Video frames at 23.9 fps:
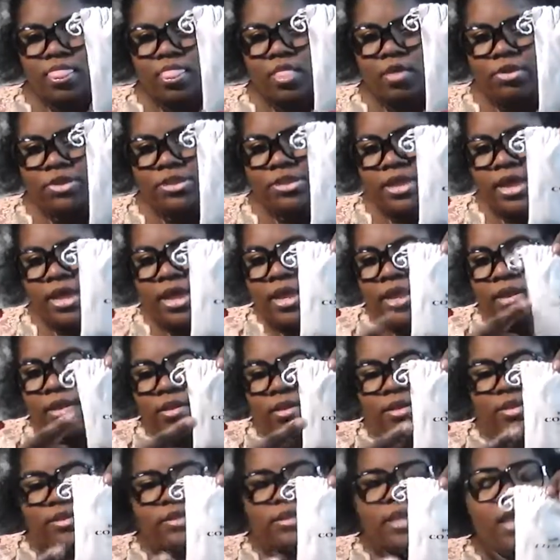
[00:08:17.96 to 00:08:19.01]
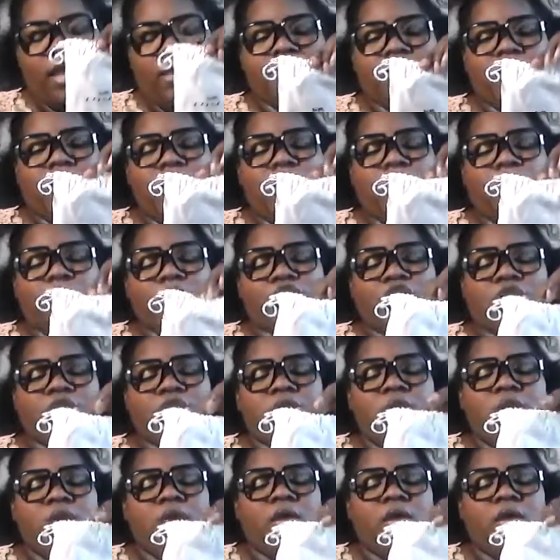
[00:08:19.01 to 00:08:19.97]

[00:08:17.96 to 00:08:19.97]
Once again, same Coach